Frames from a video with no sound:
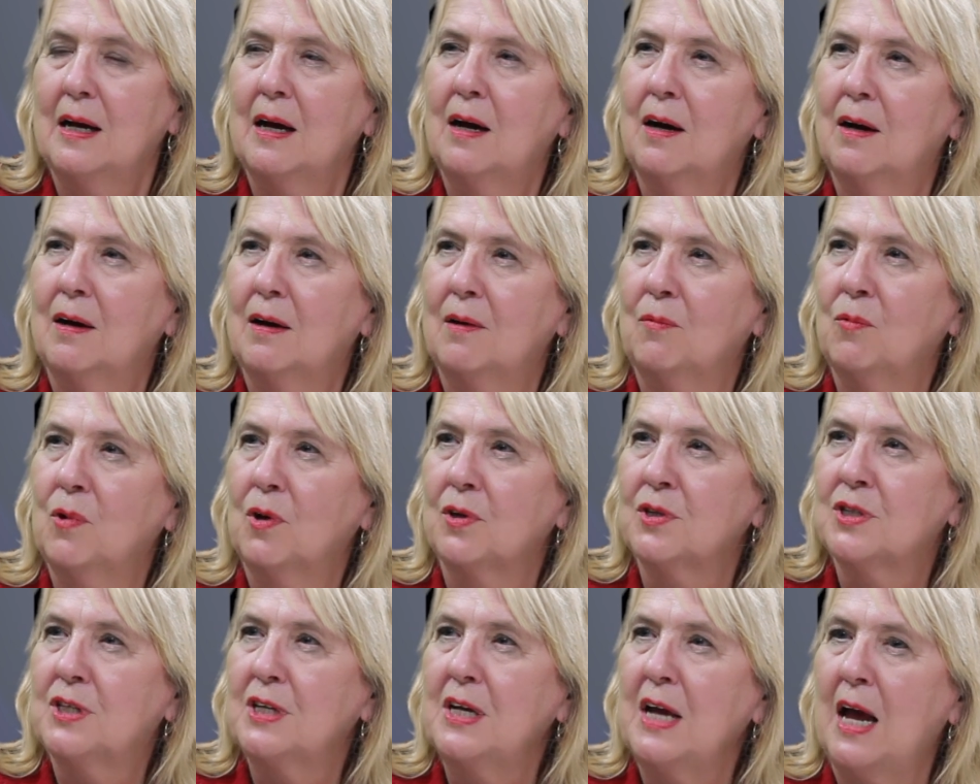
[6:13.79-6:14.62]

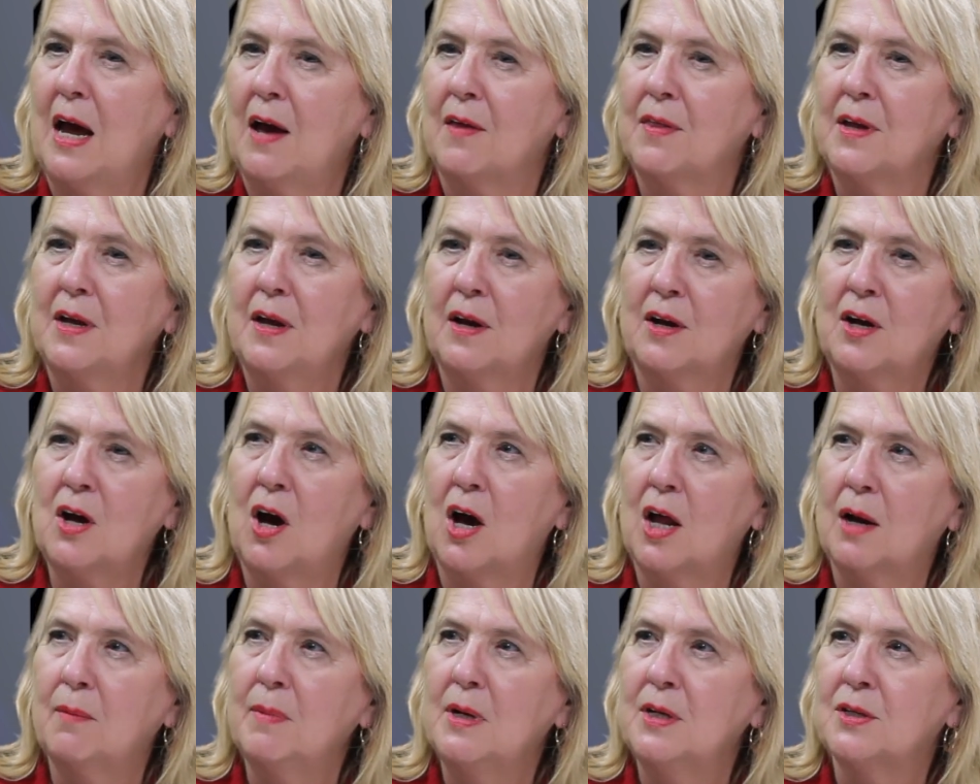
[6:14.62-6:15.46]
We'll see how the
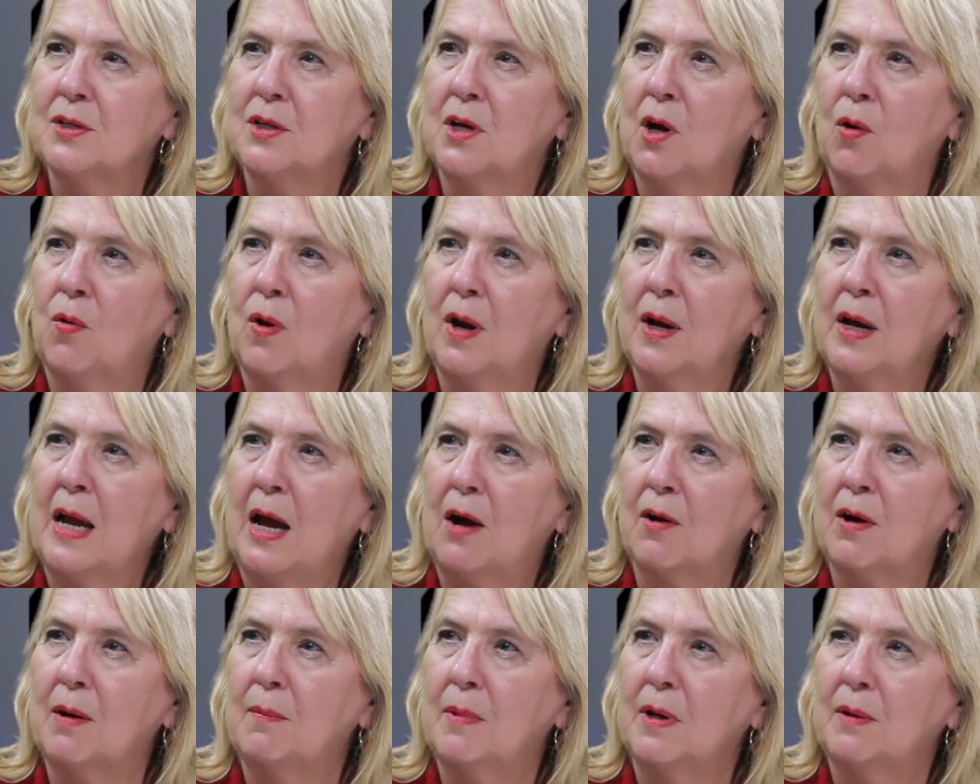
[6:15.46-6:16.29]
economy is going,
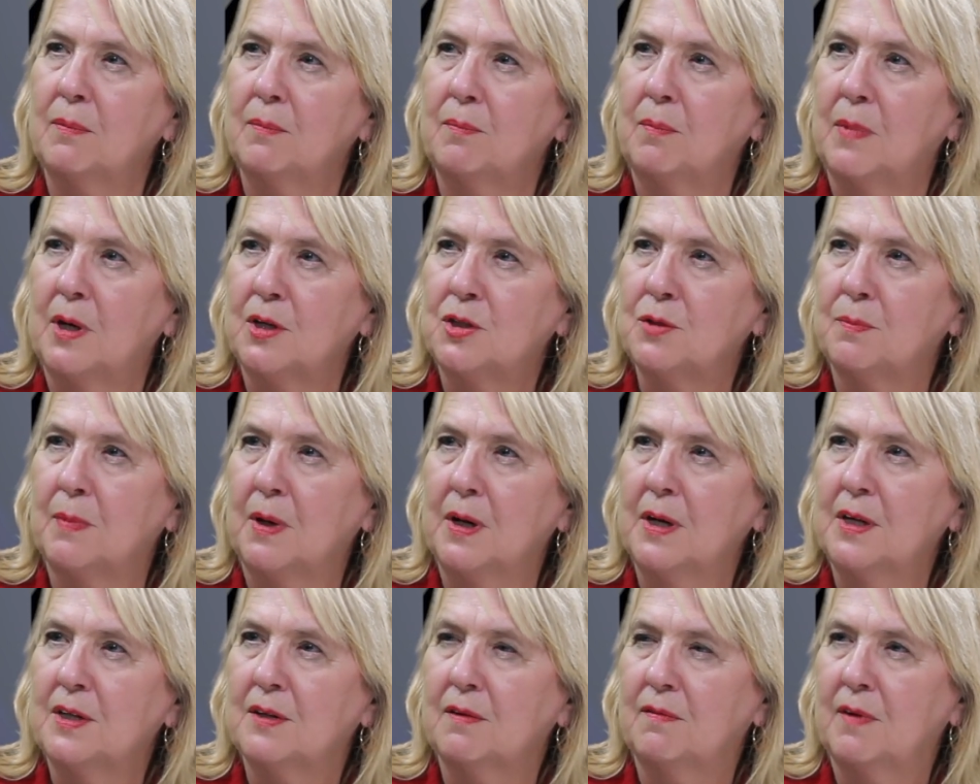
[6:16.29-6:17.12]
how much
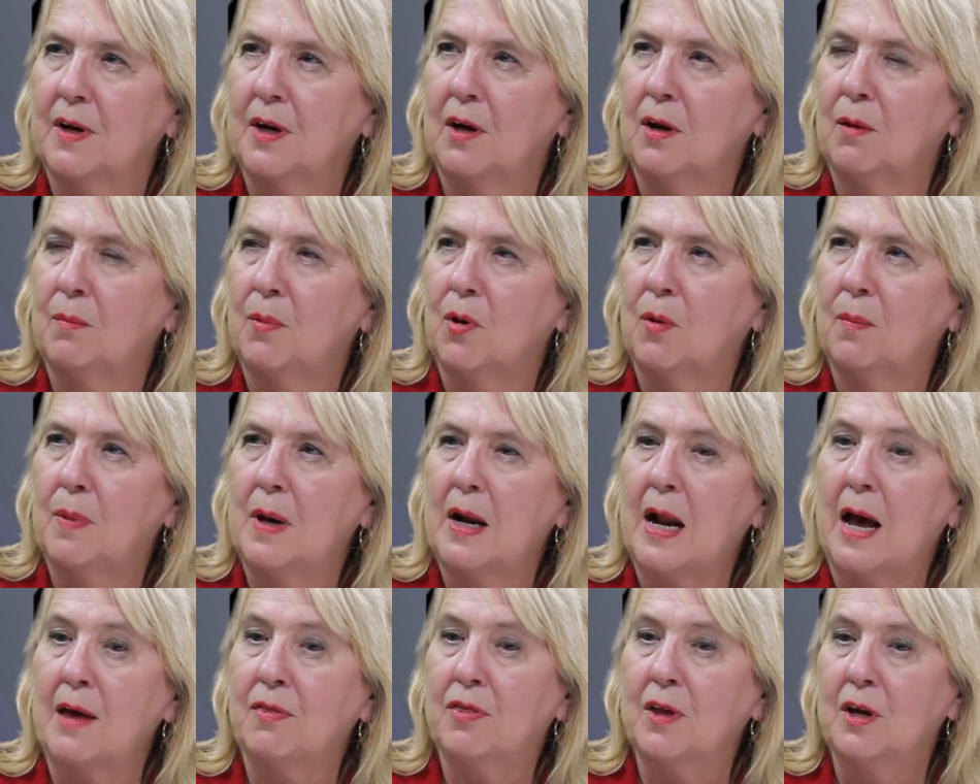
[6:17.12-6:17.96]
money is available,
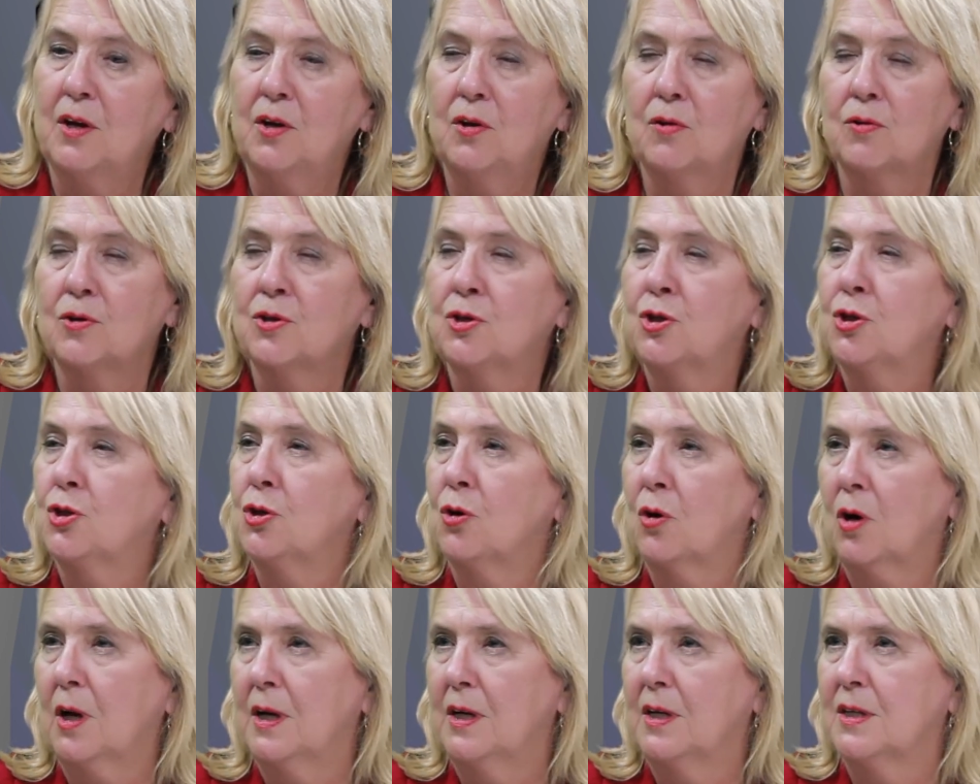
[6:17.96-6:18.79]
but I think you're
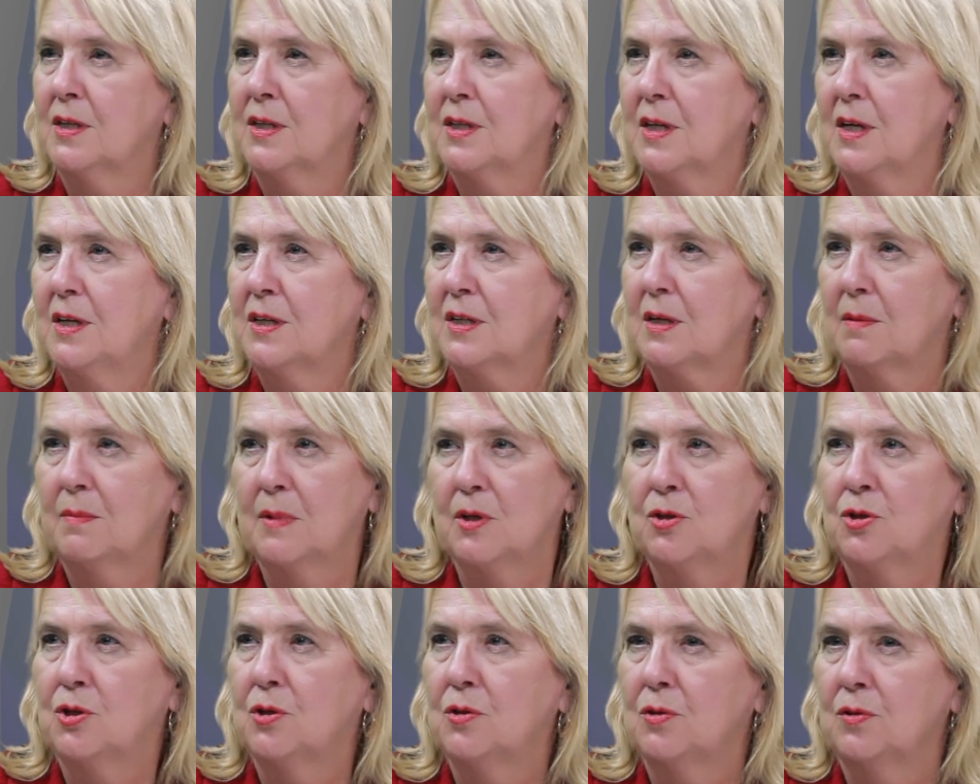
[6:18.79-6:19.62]
surely to see some
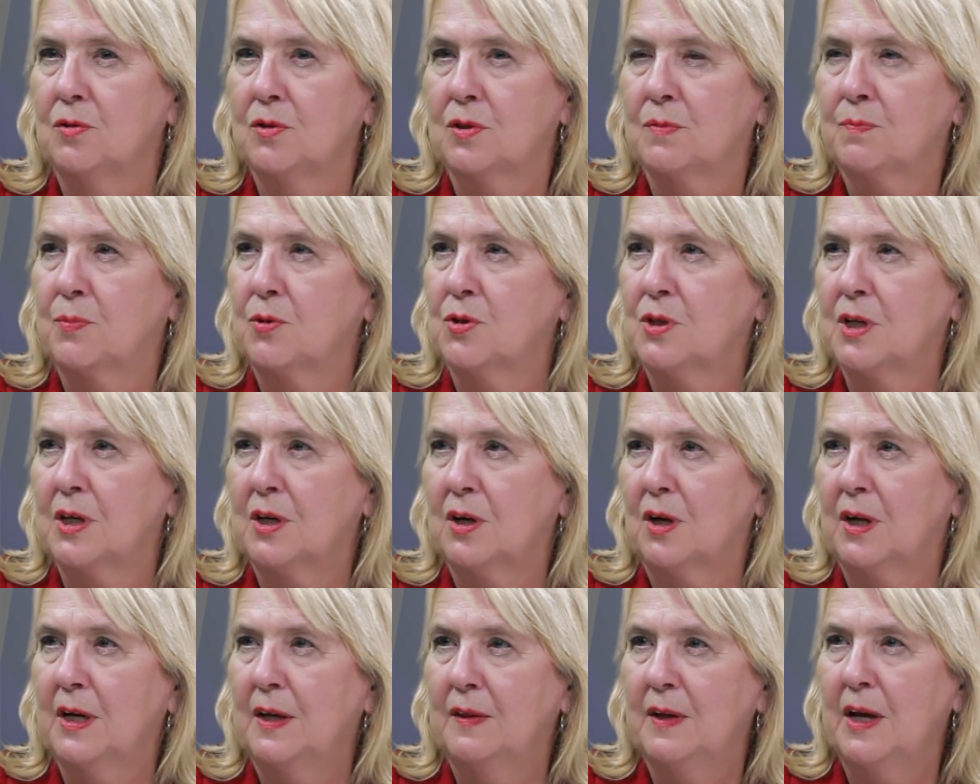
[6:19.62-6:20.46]
issues,
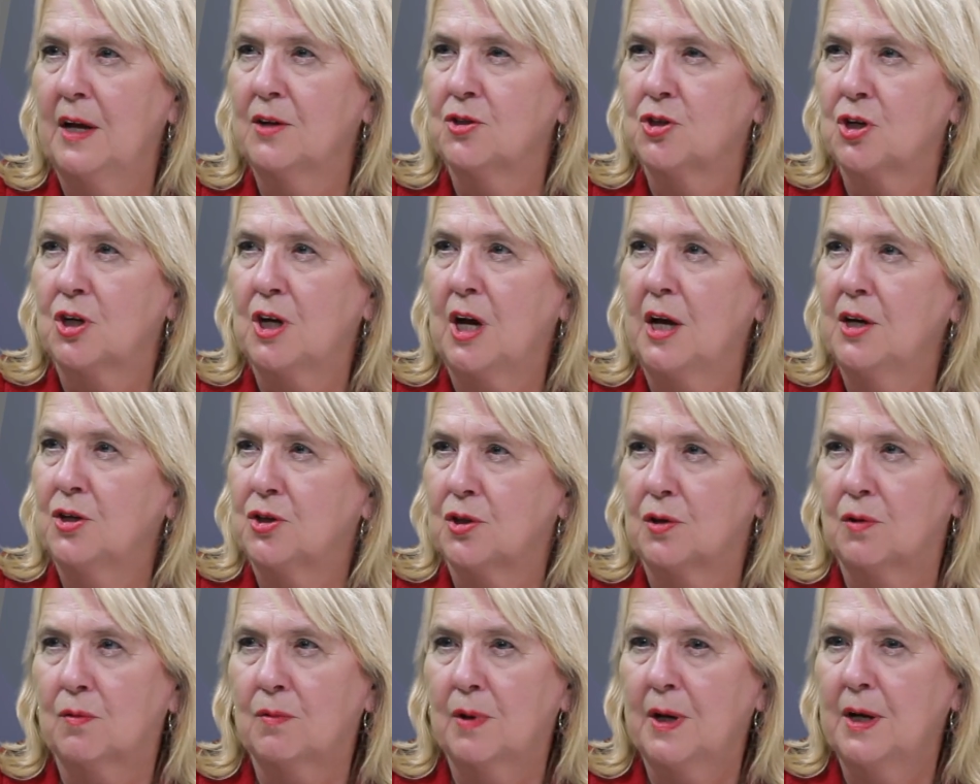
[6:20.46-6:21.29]
particularly in the
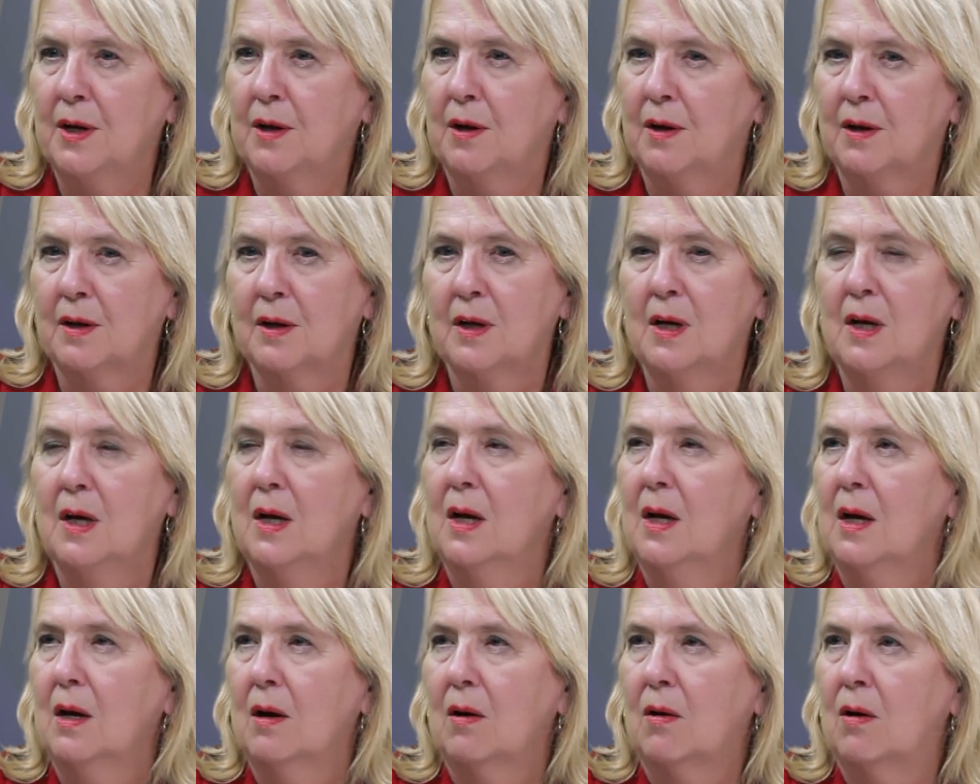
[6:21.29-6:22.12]
education arena,
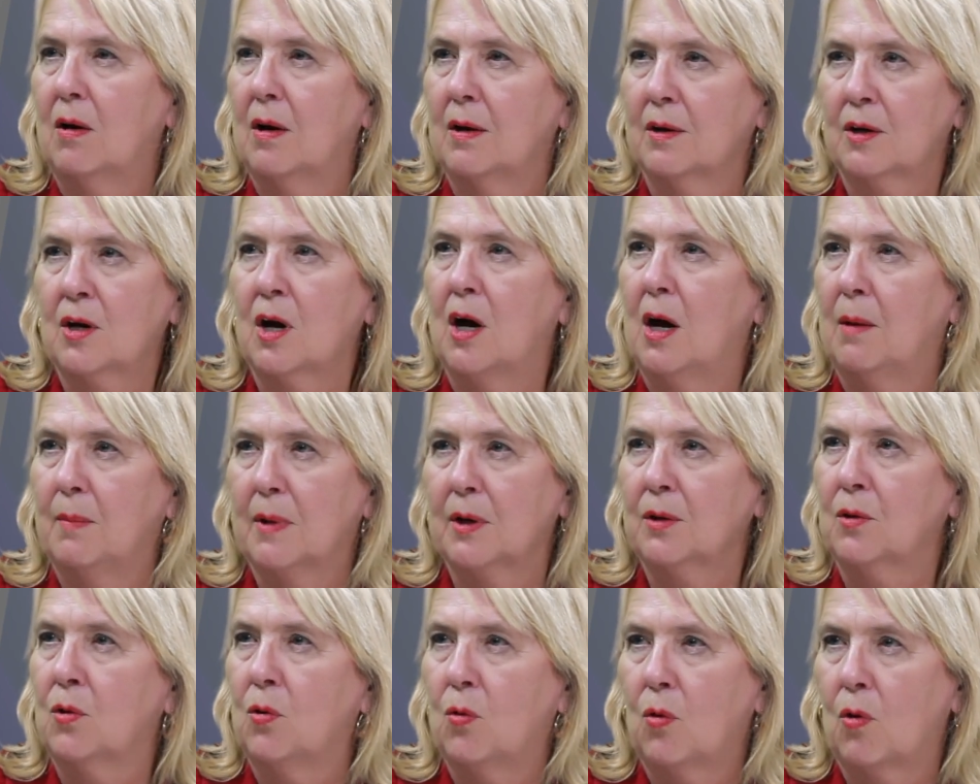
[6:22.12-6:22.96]
on
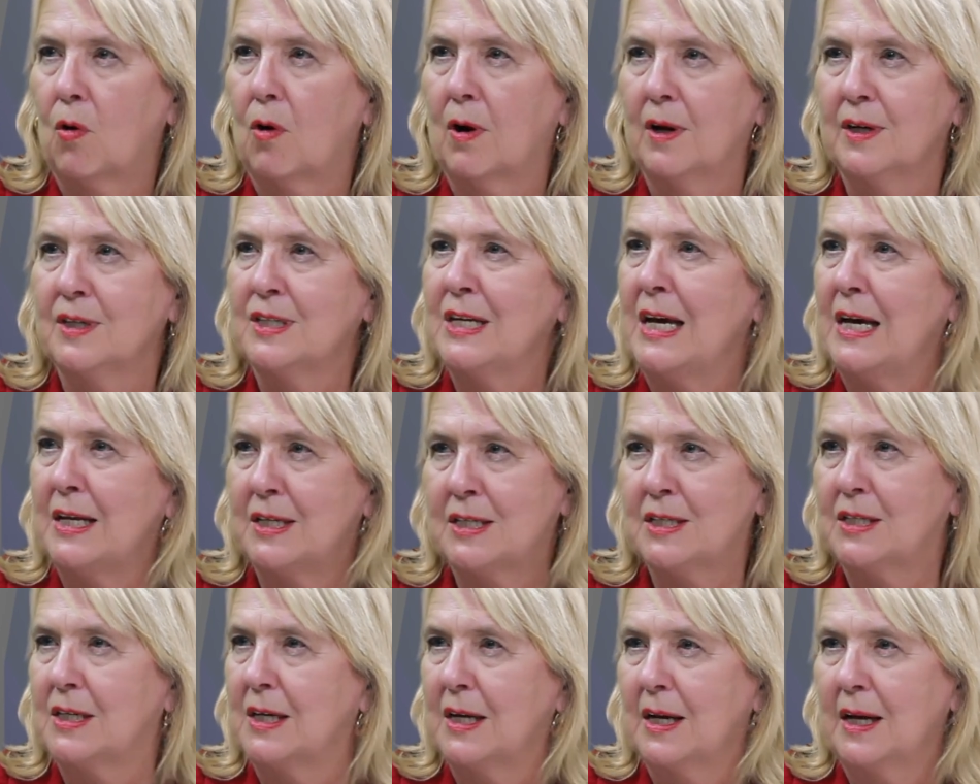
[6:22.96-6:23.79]
Common Core and
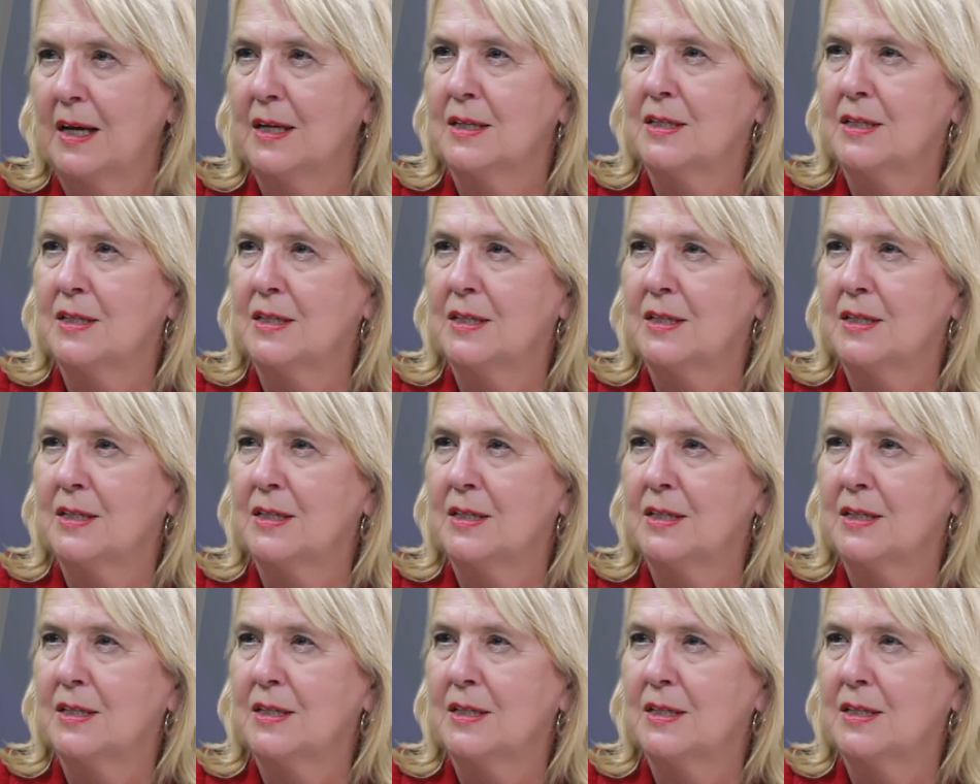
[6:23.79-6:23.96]
testing.